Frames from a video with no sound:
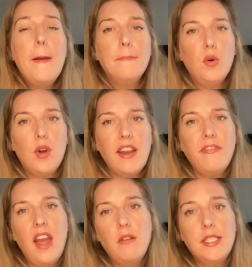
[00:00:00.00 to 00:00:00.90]
But what I
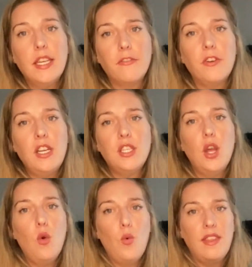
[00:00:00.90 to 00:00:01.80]
found different
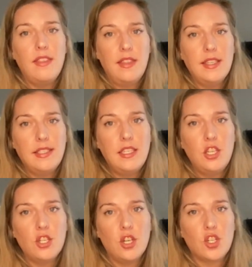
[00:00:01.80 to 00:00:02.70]
with this
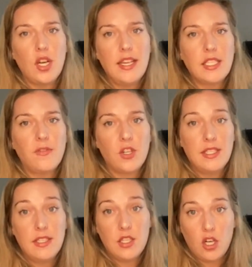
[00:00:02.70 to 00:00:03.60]
t-shirt dress
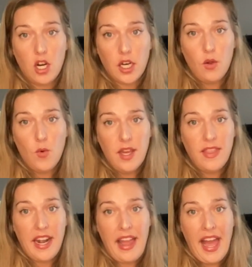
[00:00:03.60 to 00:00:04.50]
versus the Target one
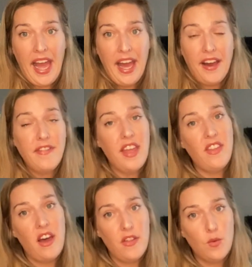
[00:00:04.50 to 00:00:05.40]
that I have and
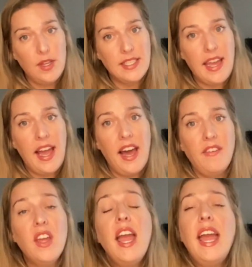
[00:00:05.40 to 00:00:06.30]
the other ones I have